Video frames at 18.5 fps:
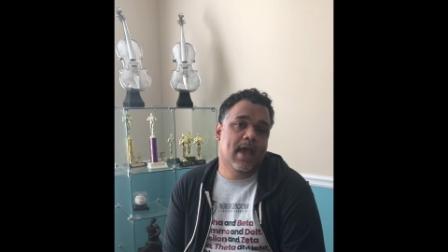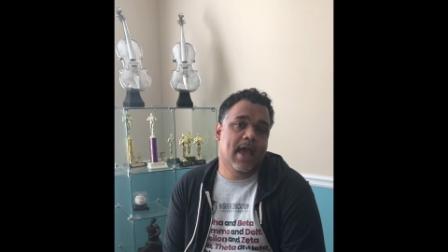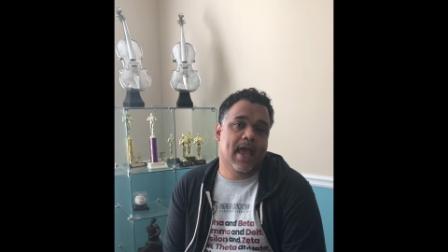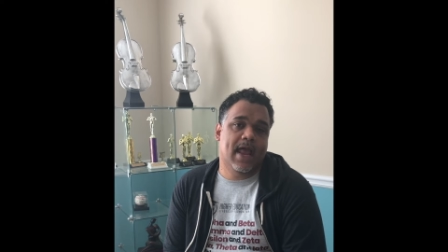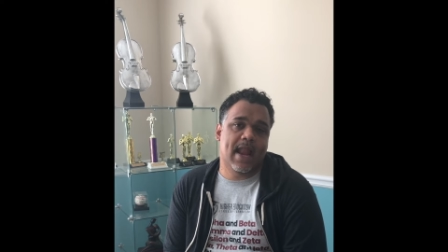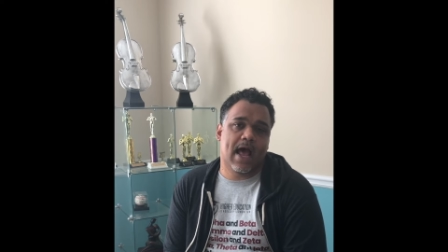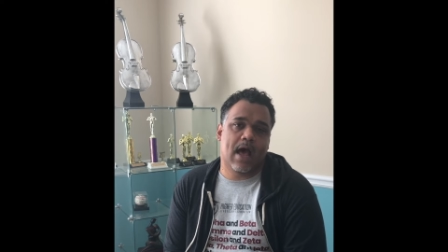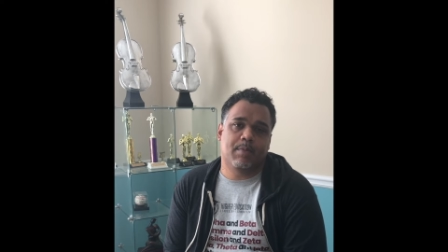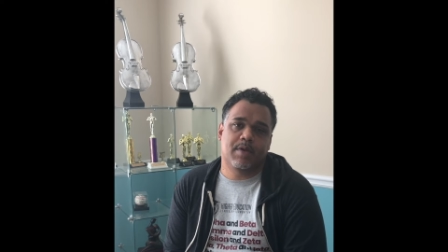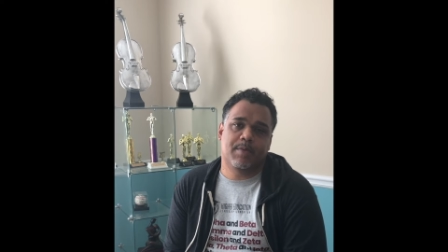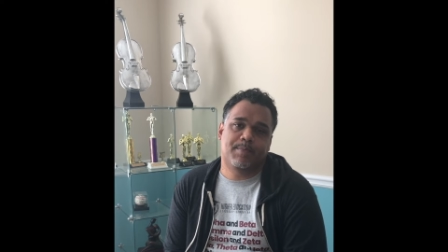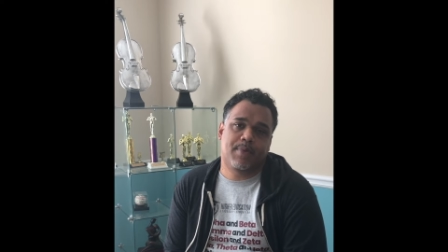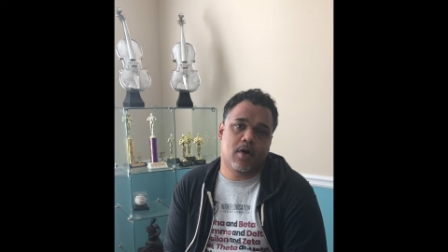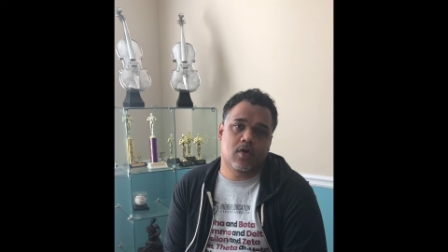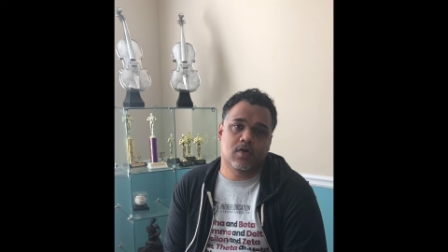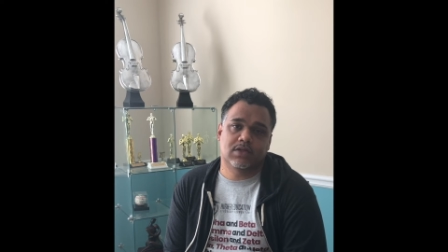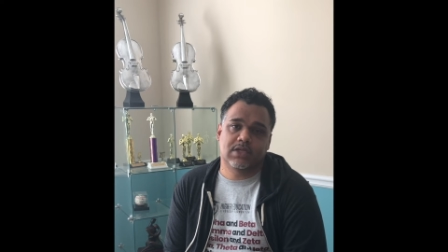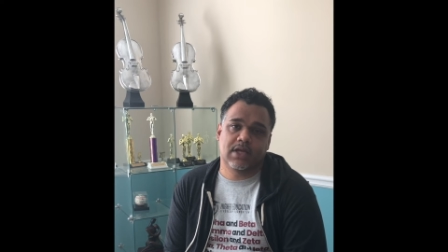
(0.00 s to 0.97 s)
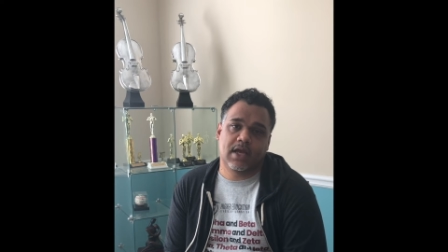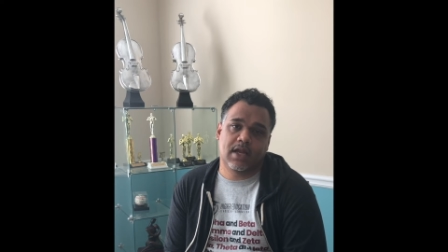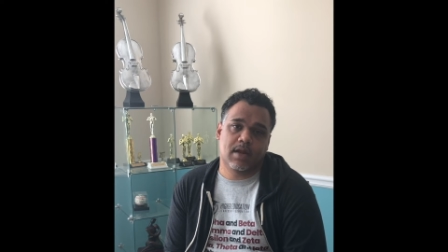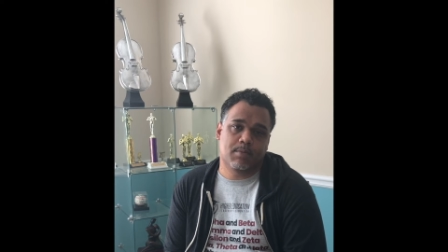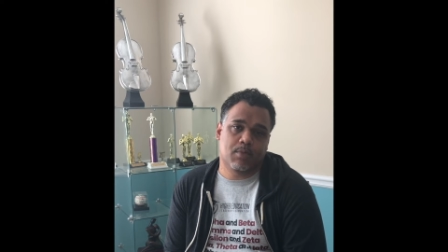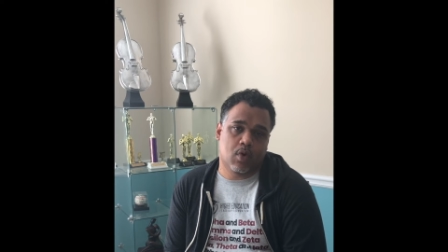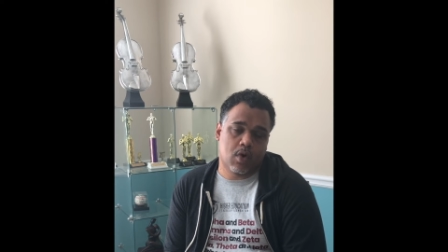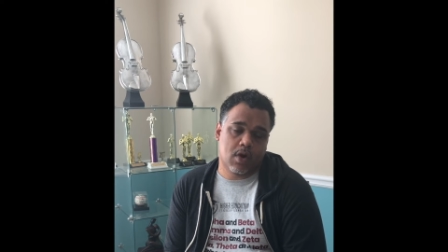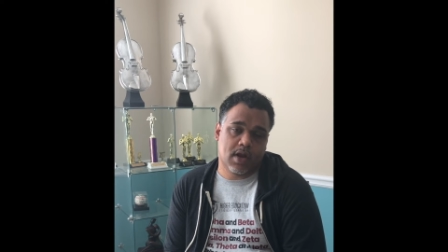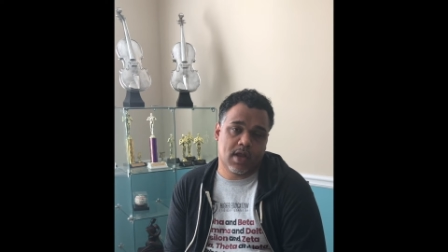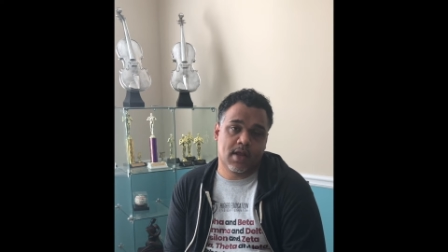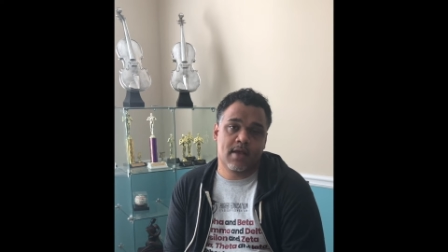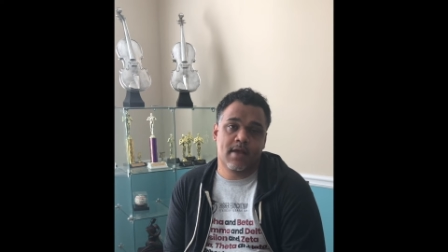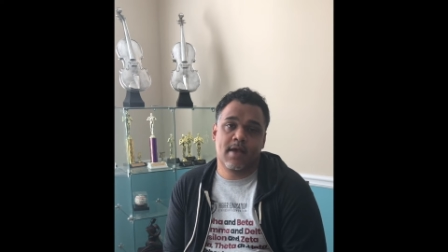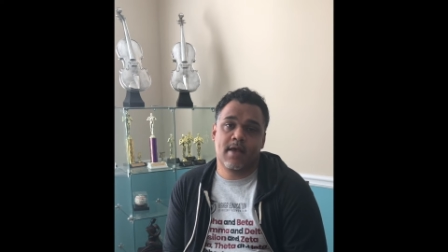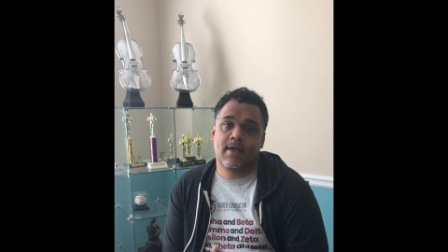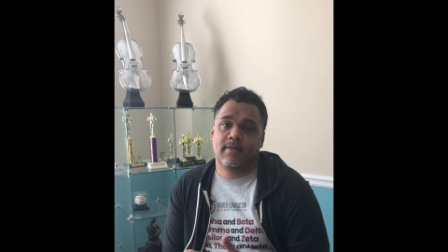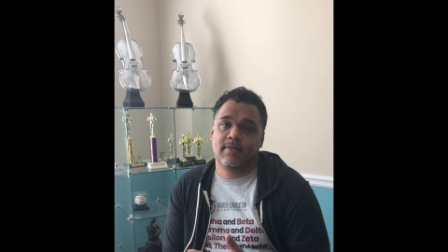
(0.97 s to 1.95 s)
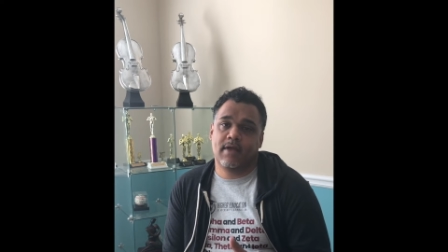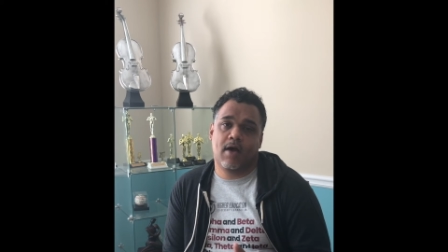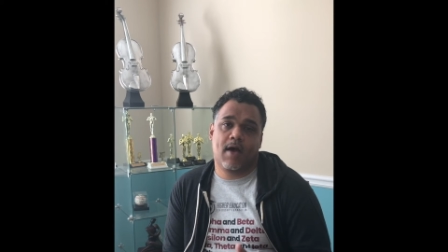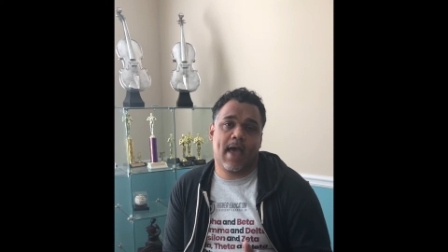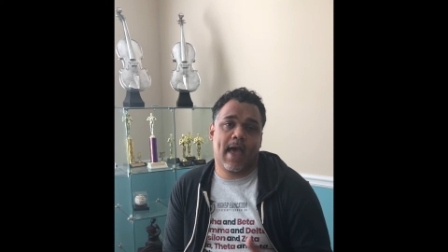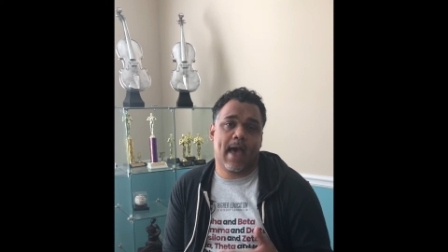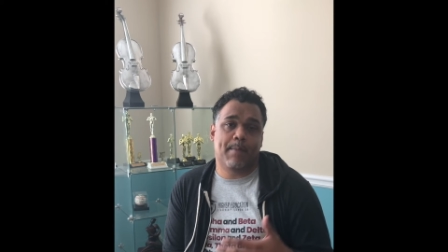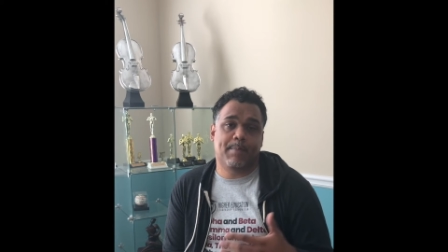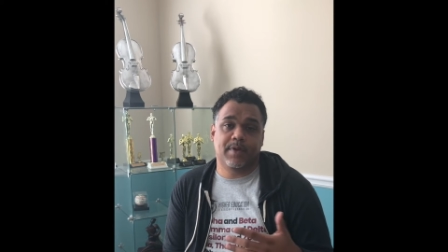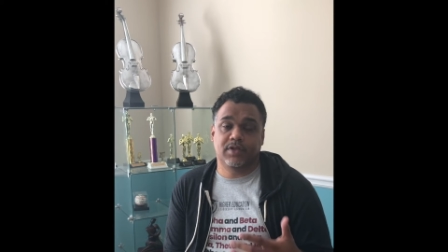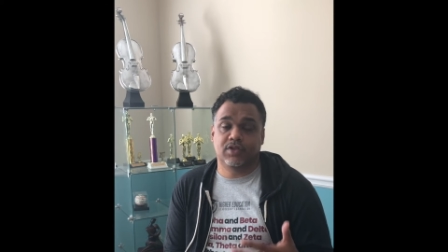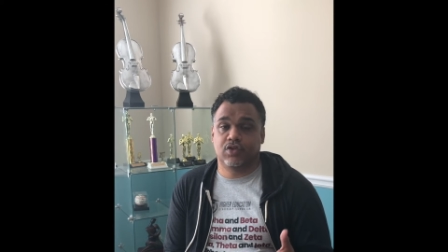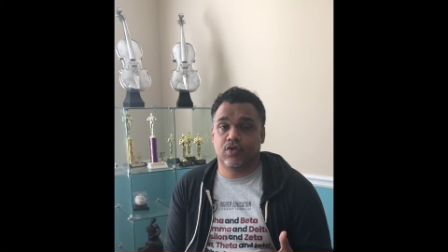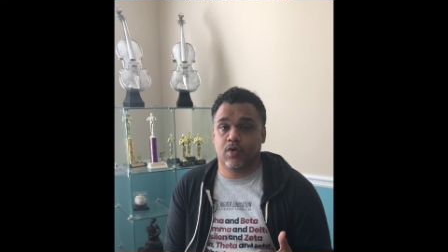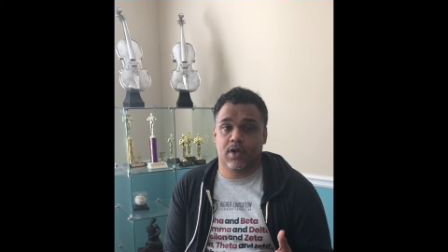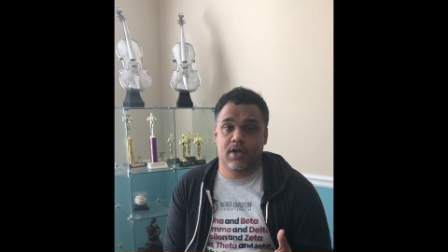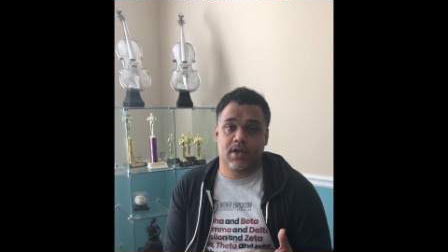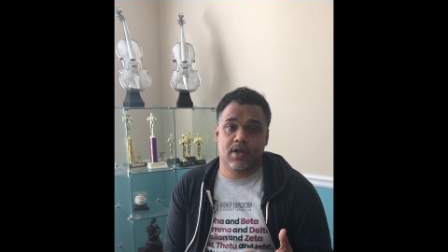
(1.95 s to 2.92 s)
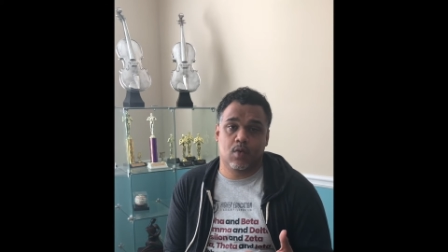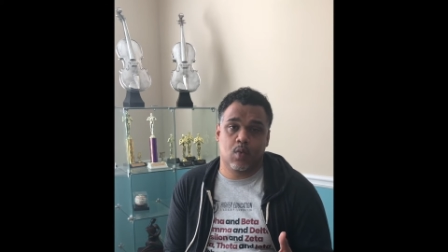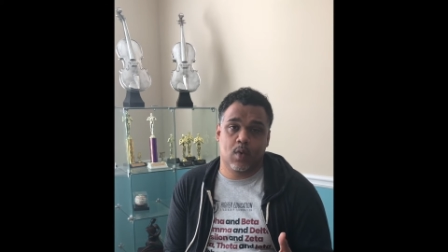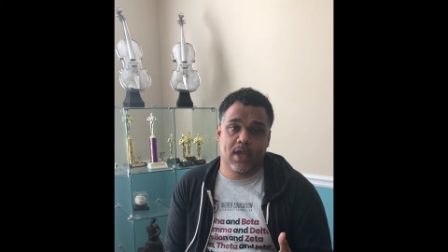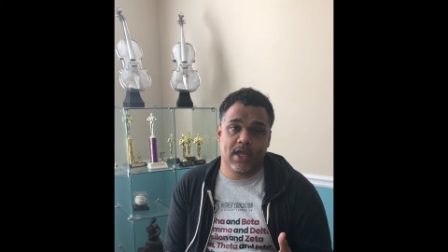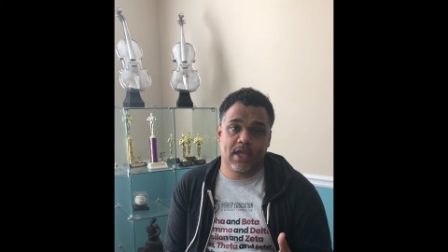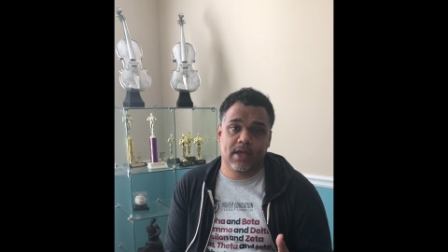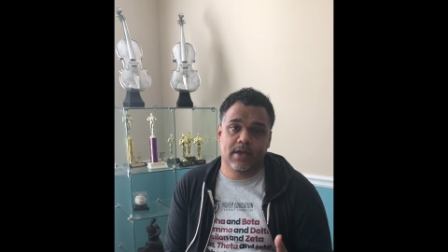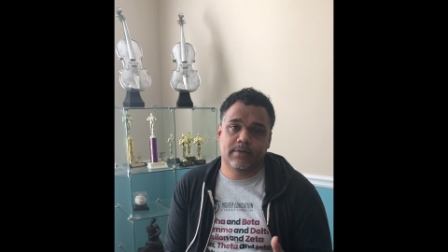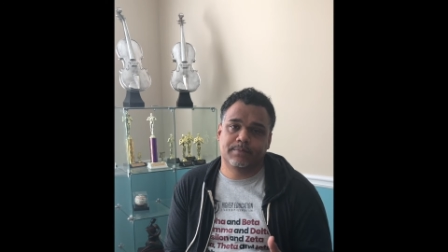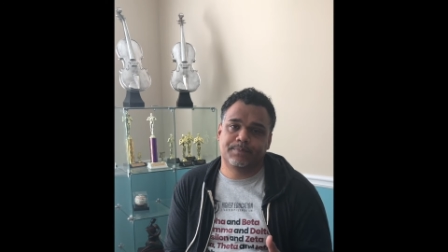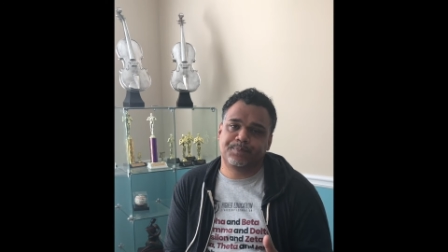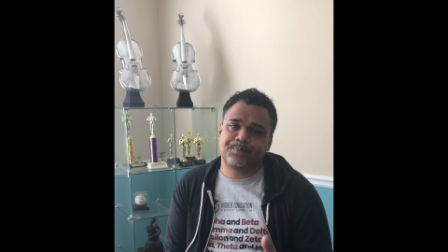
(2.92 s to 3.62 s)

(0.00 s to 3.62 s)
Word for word: and I'll be posting in the morning. They'll happen during the week.